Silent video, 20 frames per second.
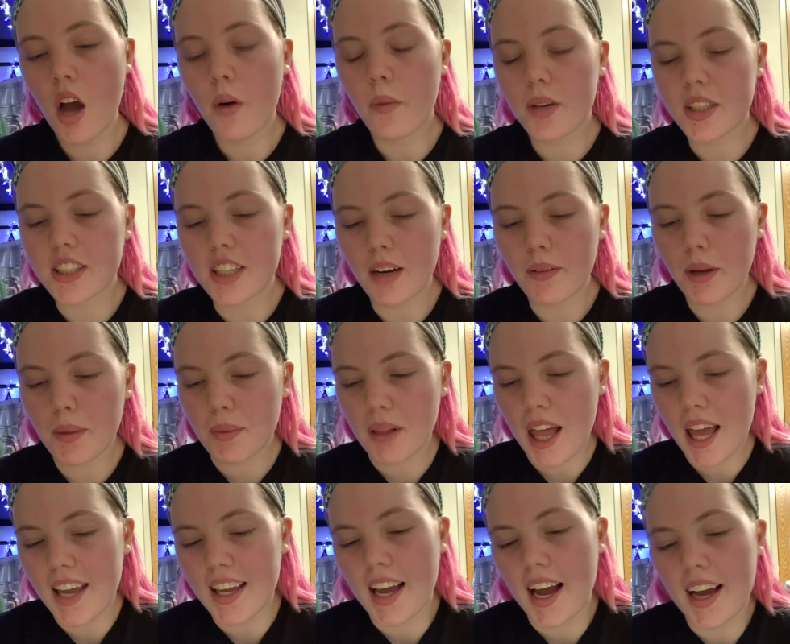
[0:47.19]
What shall we
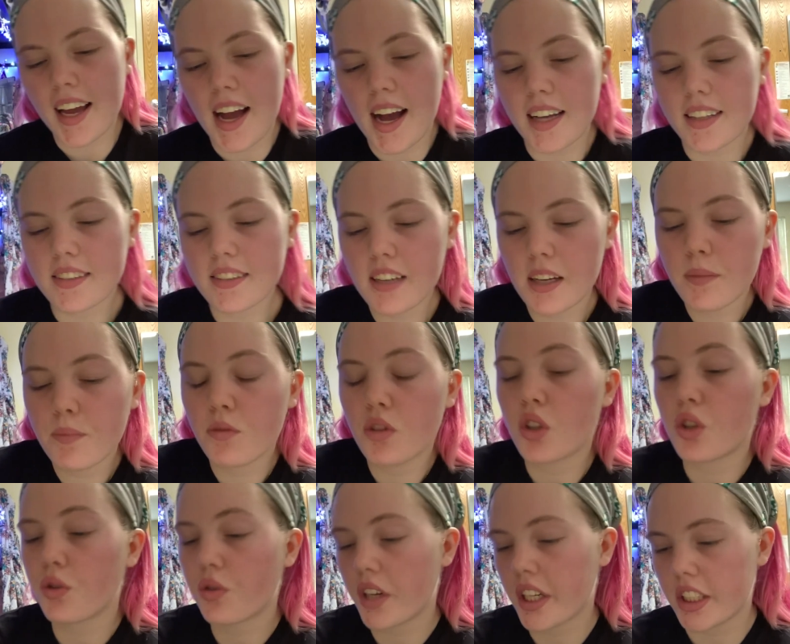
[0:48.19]
play? I ask.
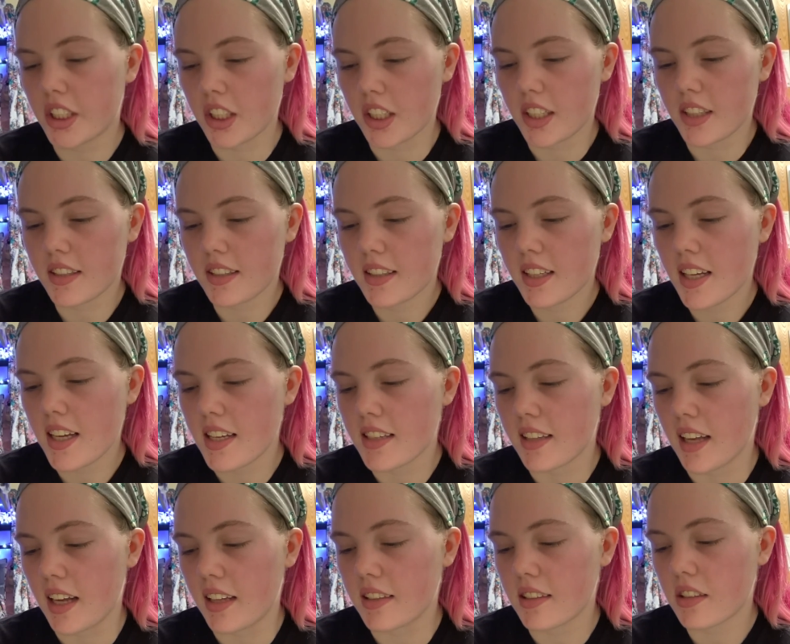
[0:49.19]
Creatures, he
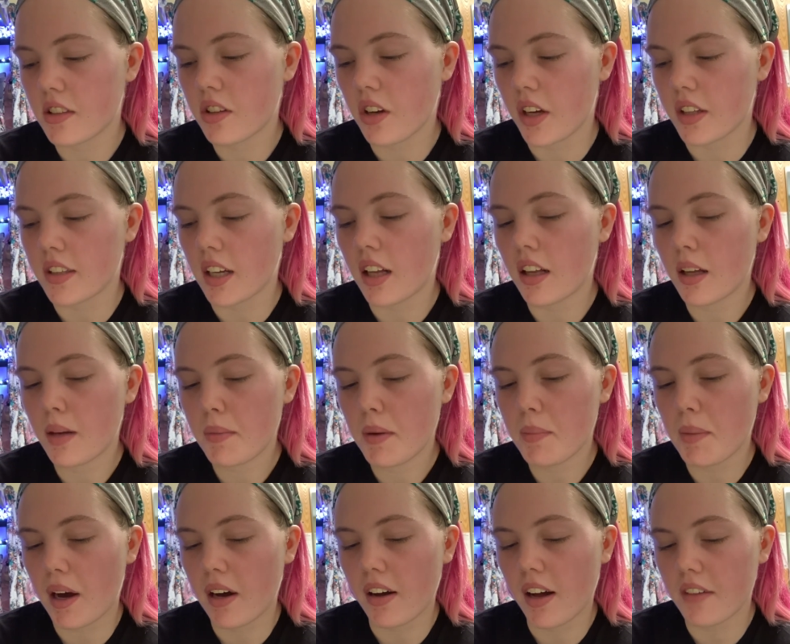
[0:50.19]
says, so I tell him
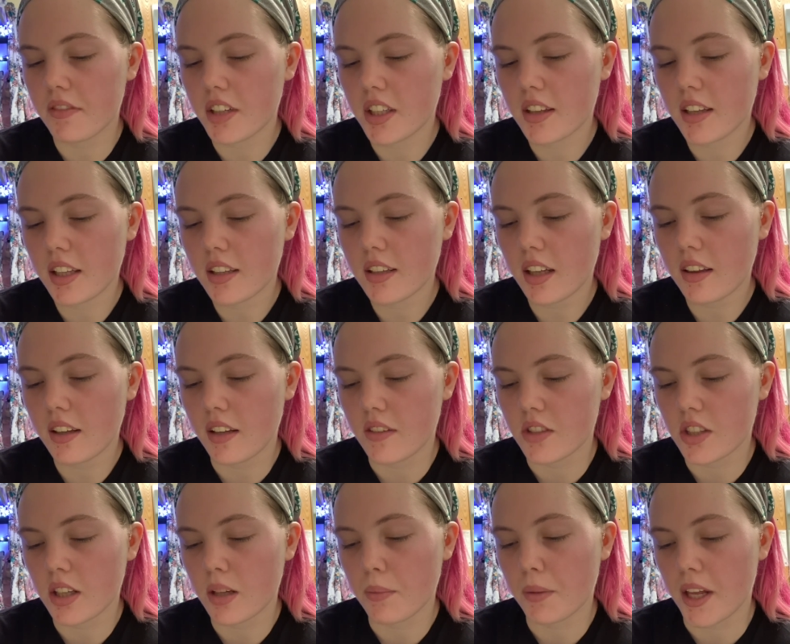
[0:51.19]
about everything that
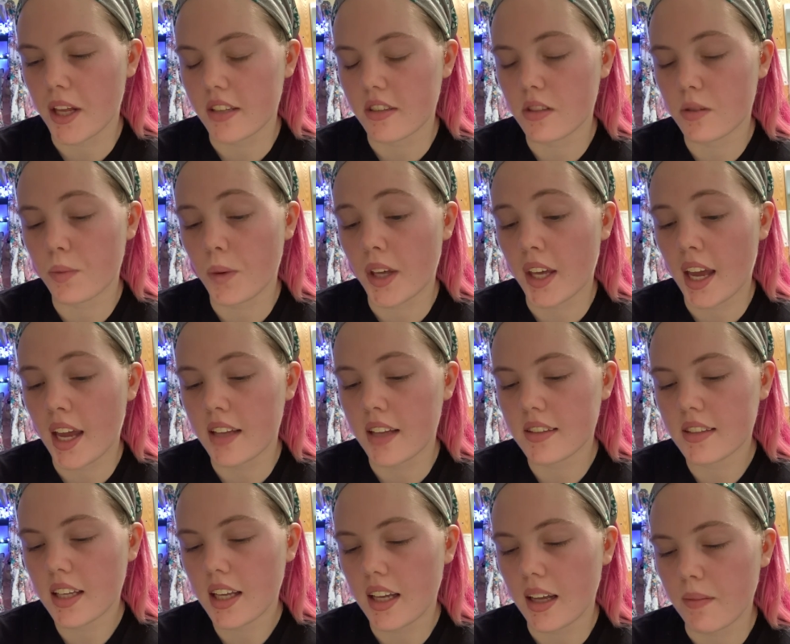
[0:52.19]
lives in the places we can't
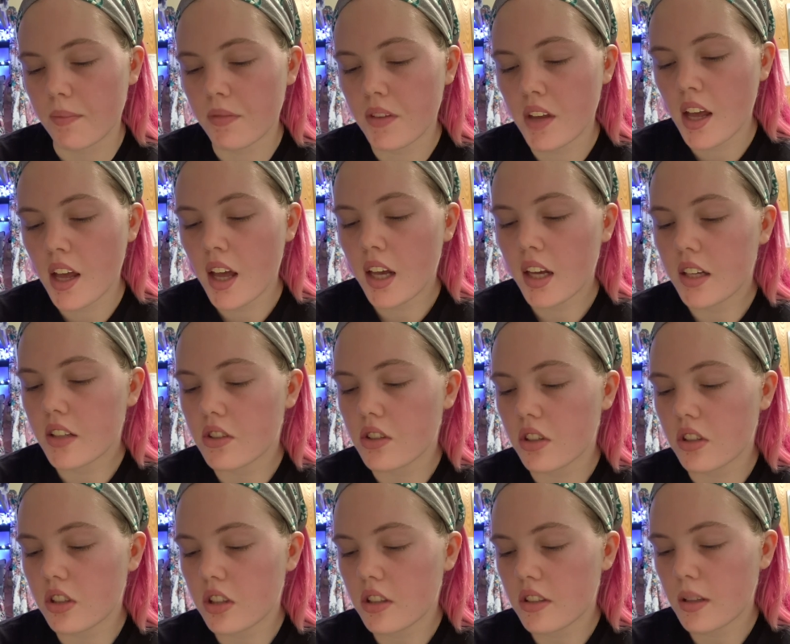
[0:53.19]
see. He
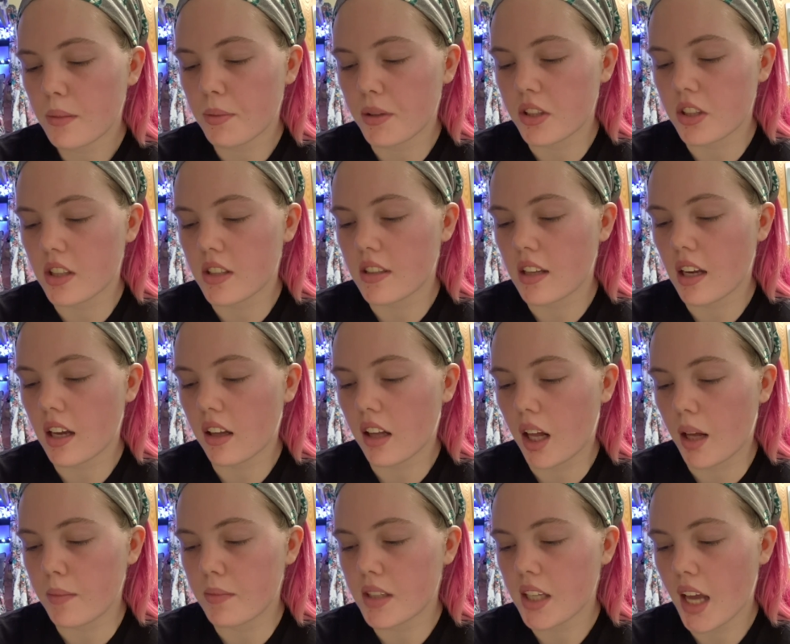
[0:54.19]
searches the bushes and
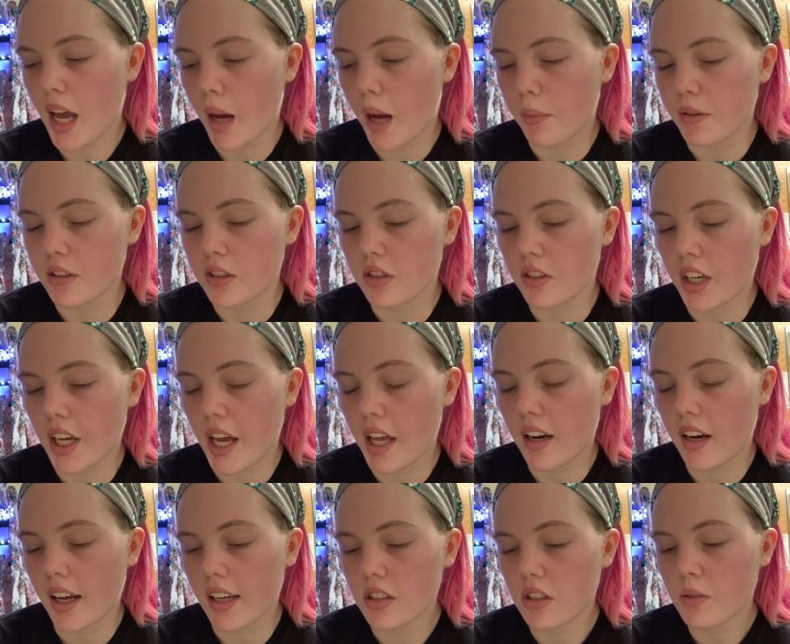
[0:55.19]
climbs the apple tree,
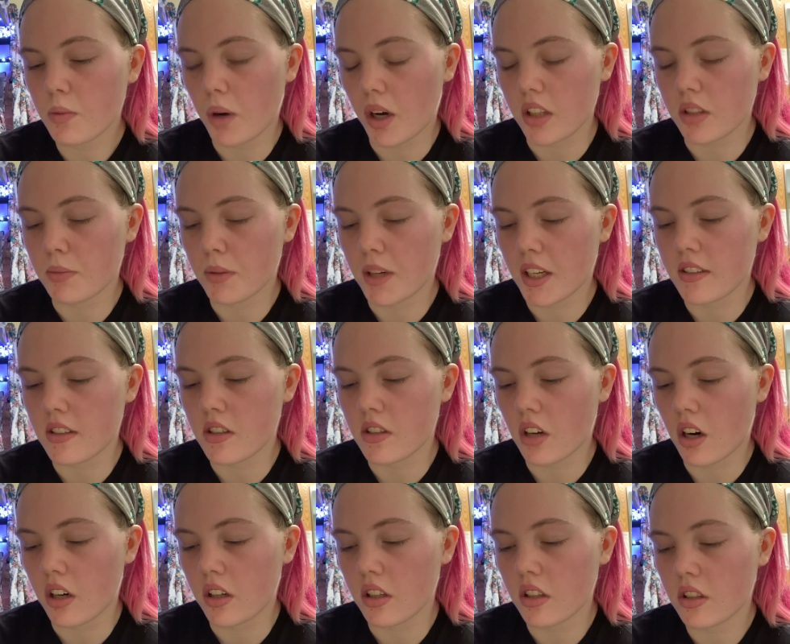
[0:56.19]
and I just watch because it's
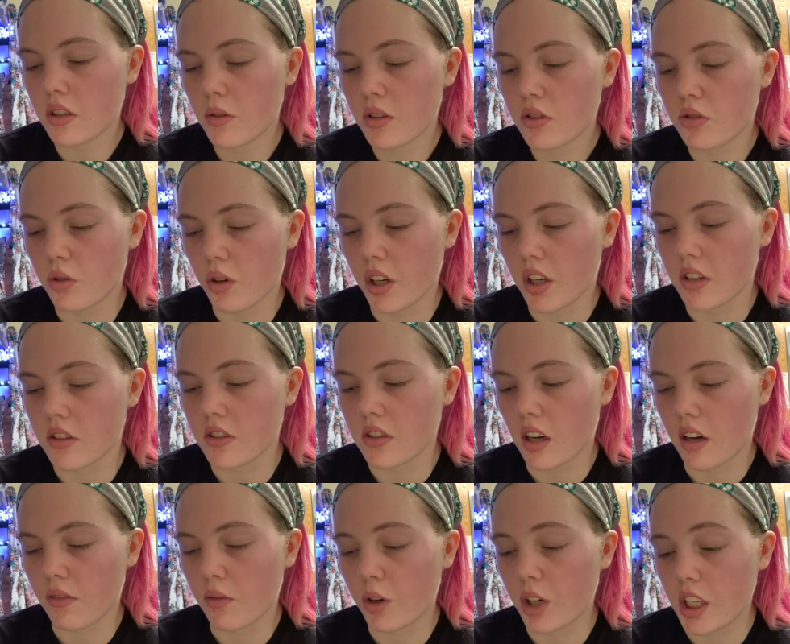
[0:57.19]
harder to enjoy
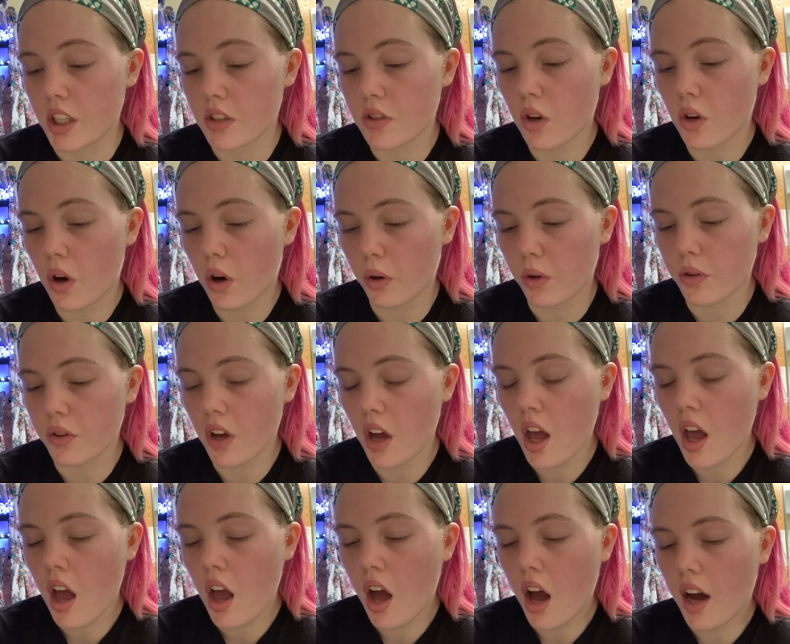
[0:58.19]
yourself when it's cold.
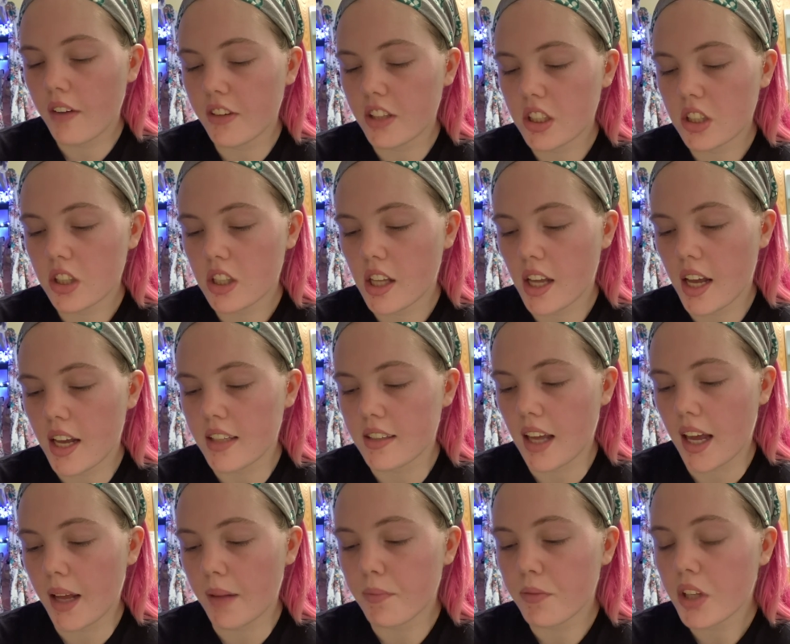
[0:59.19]
Eventually I
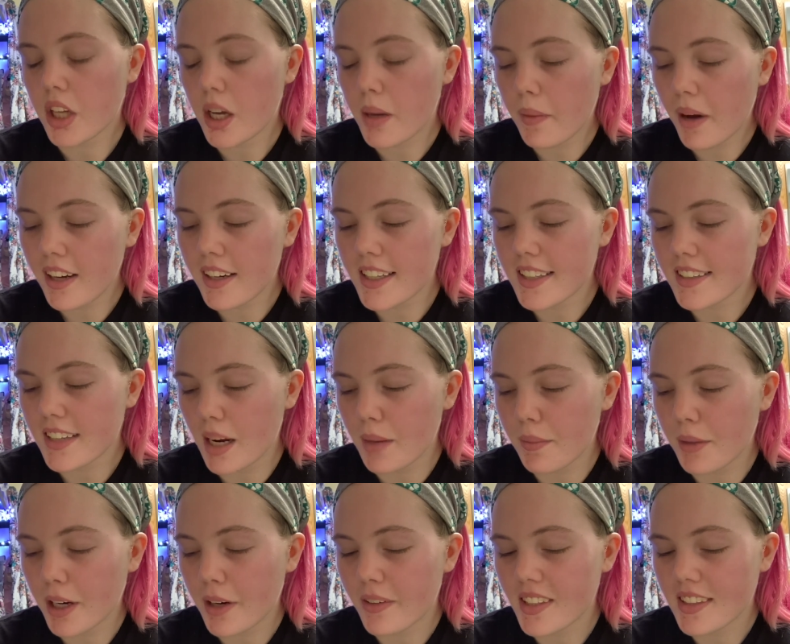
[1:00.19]
say, come on, it's time
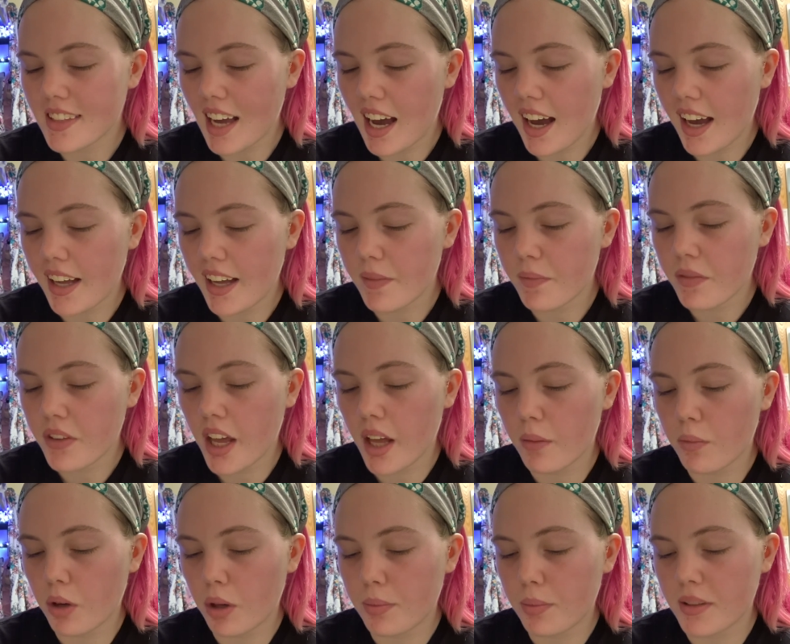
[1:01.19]
to go inside,
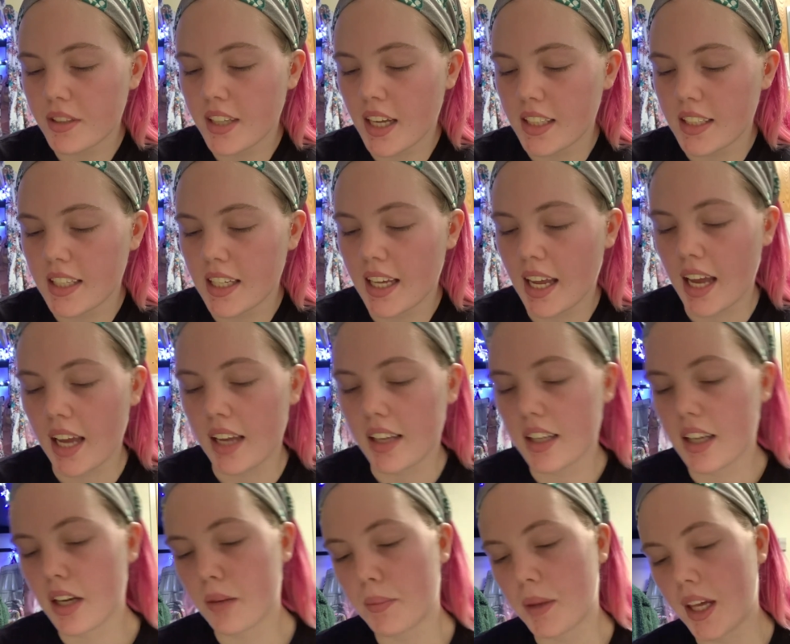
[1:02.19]
and Will pretends he can't
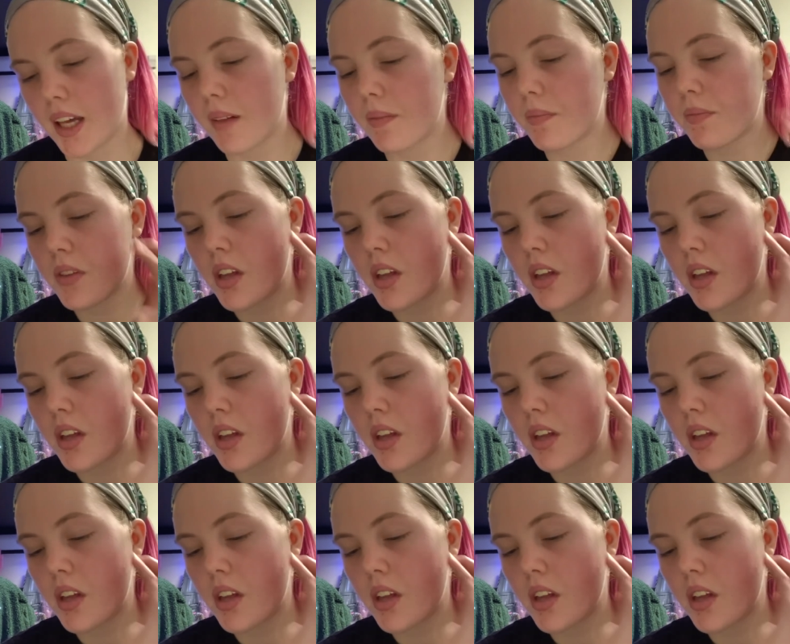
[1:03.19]
hear me.